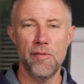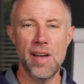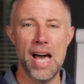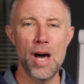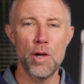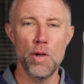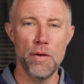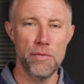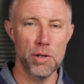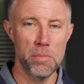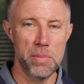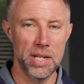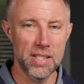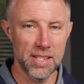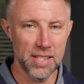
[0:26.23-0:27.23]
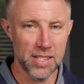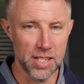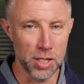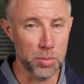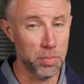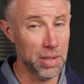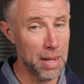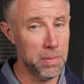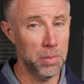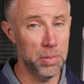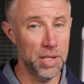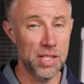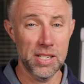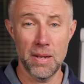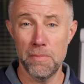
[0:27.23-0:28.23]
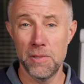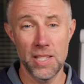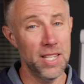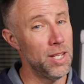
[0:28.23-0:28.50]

value of your business is probably something